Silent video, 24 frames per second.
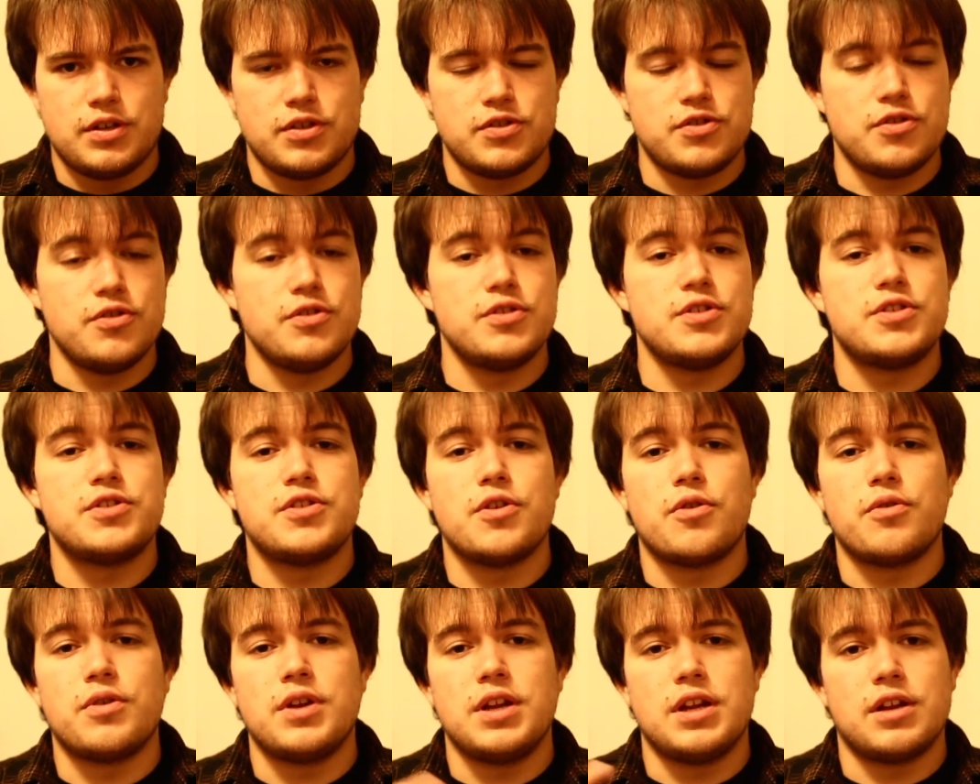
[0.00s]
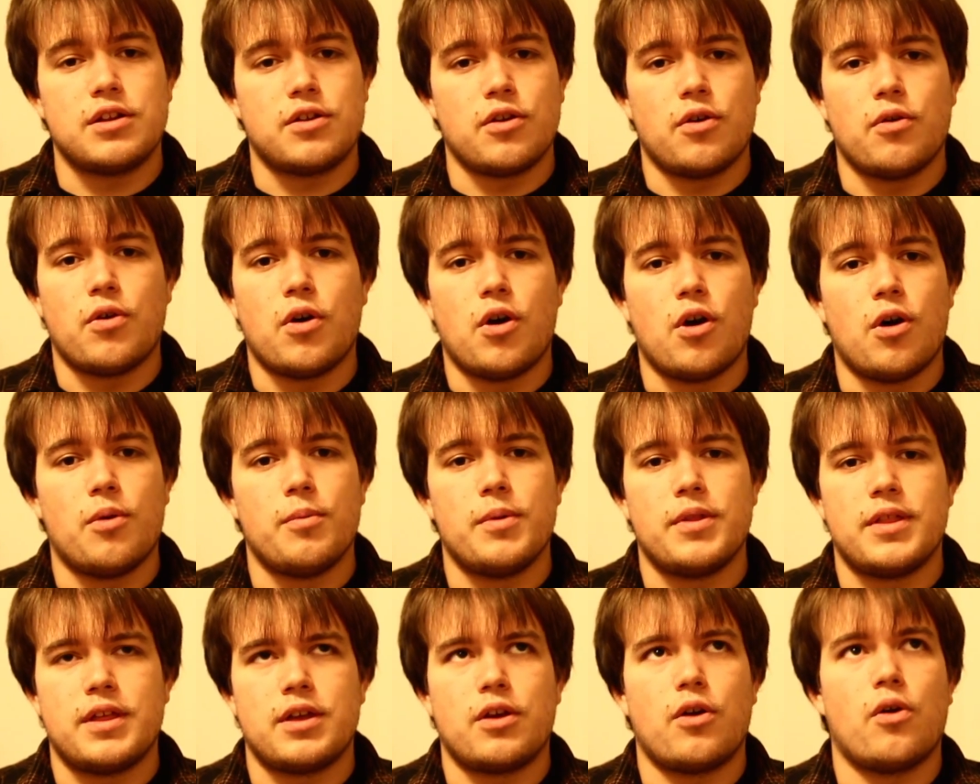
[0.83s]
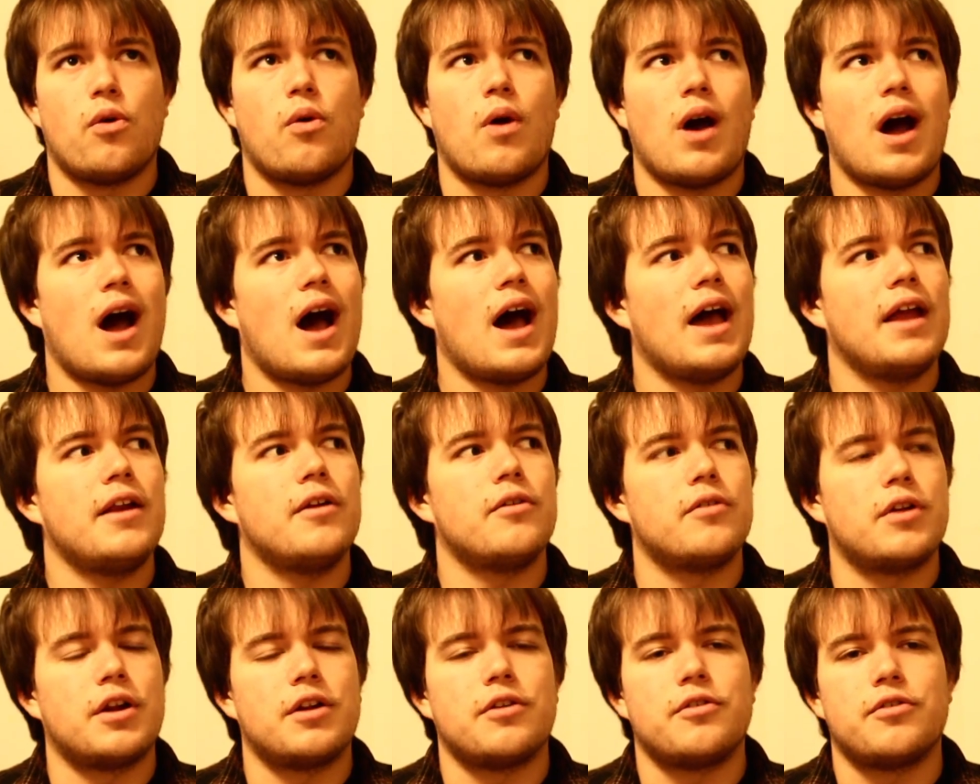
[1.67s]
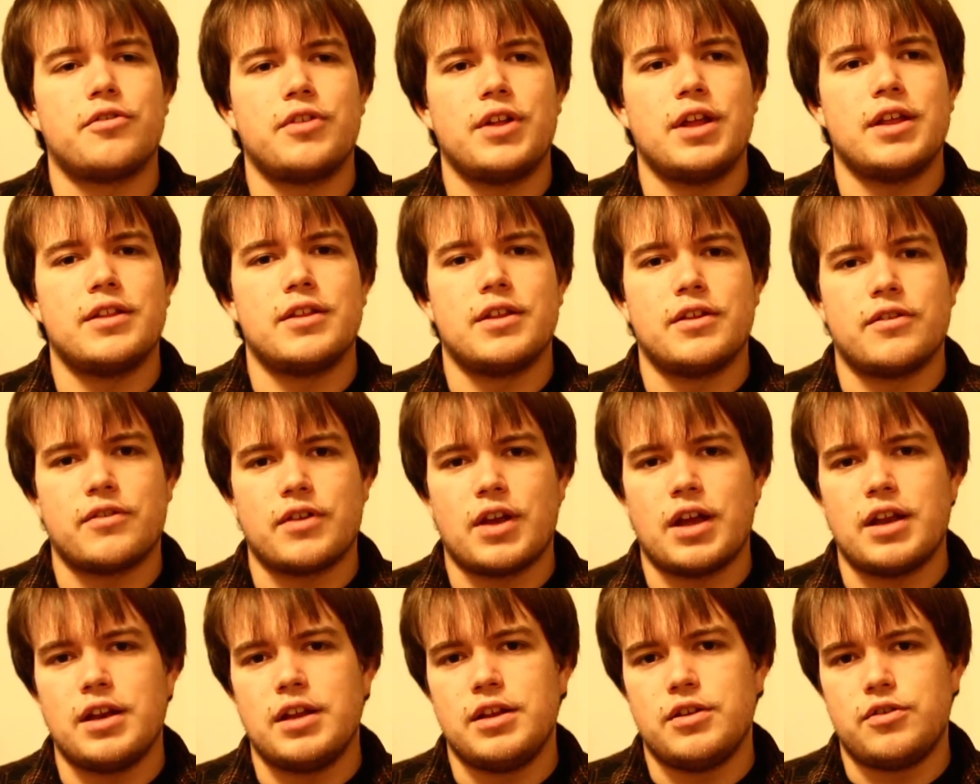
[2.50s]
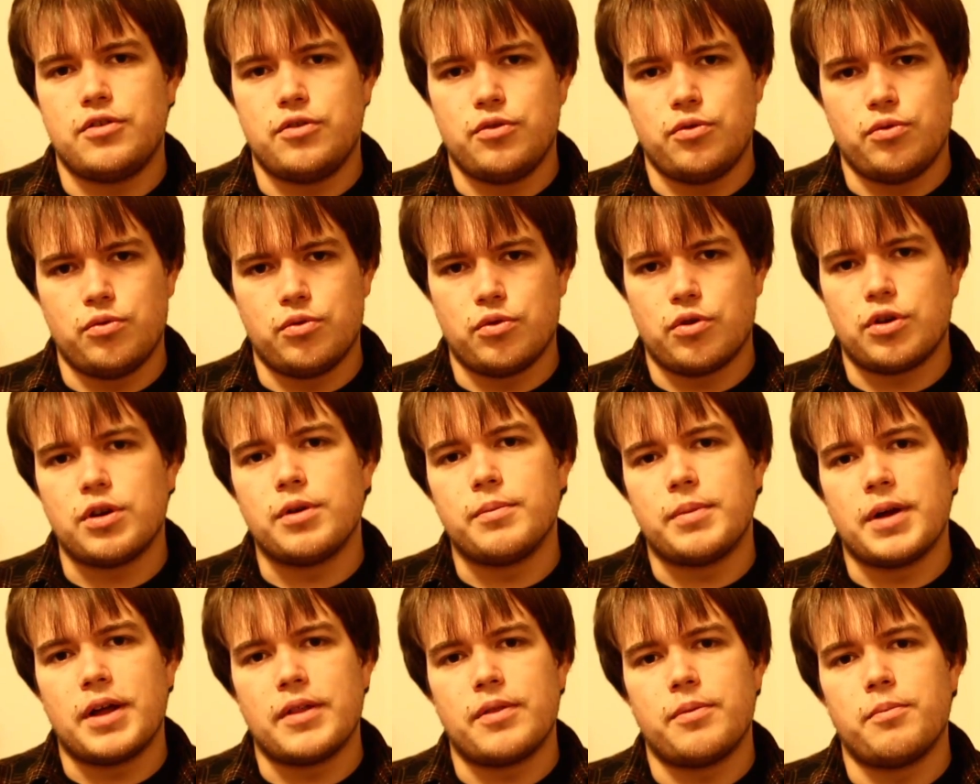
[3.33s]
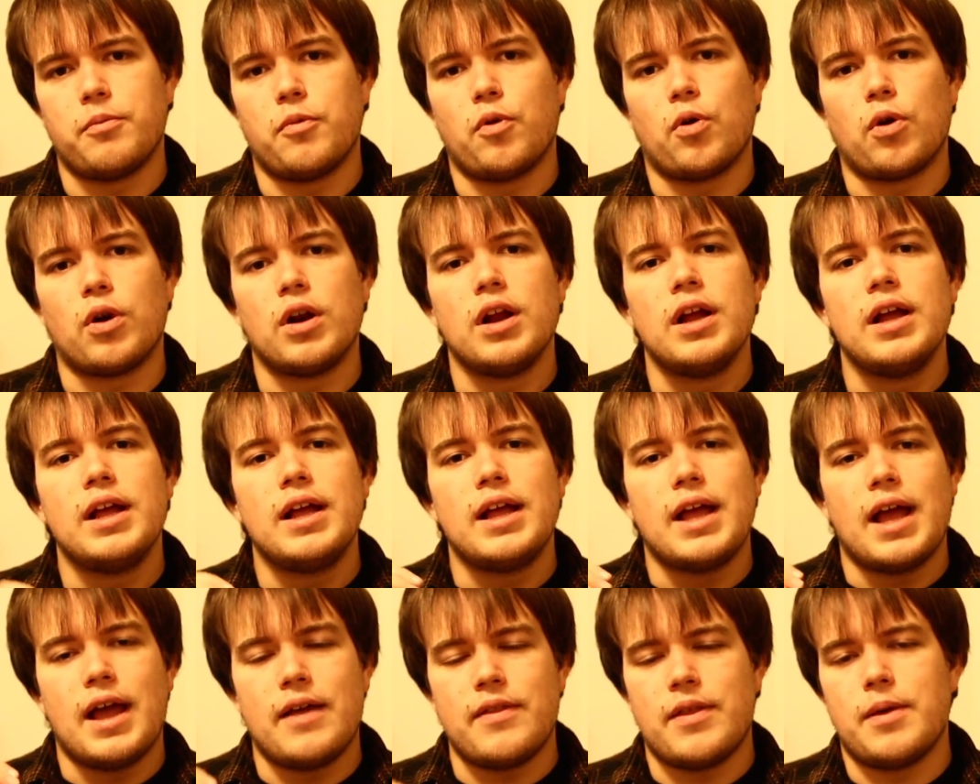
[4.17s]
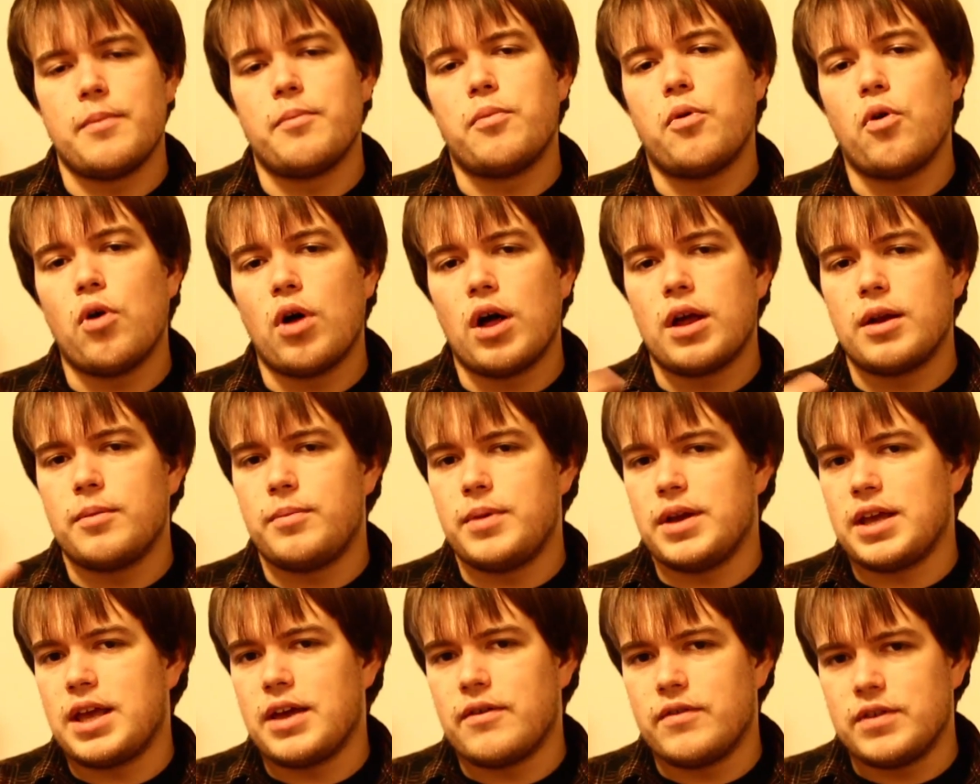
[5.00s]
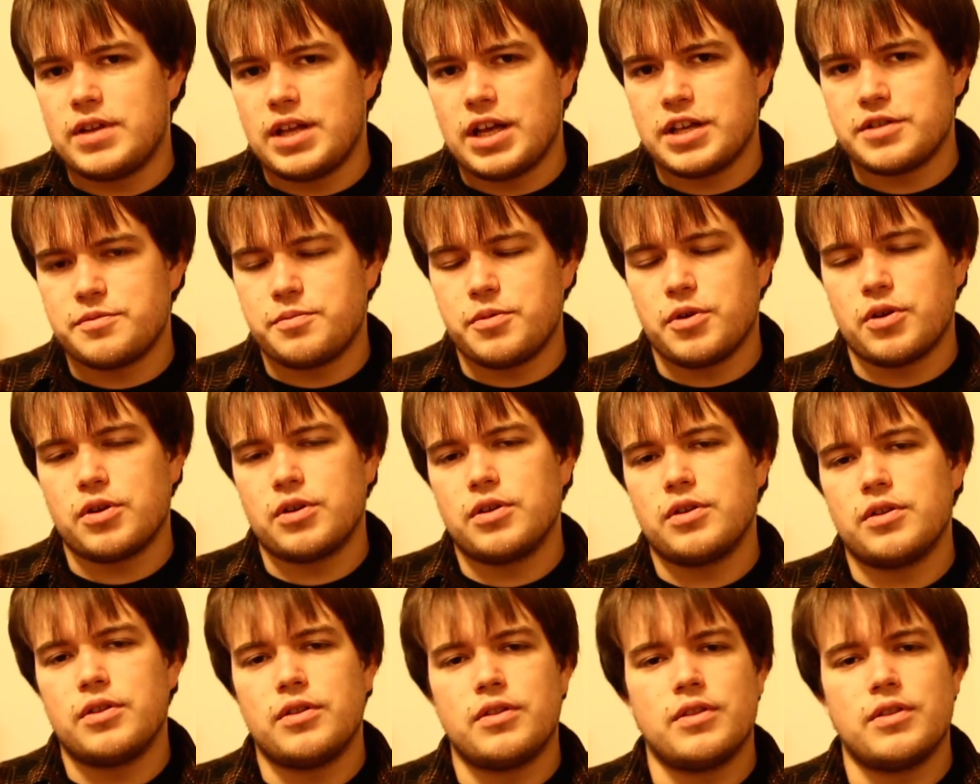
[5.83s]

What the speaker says: Students don't need to go home and they go, I don't understand this, I need to learn about it more, and then pull out a big heavy textbook.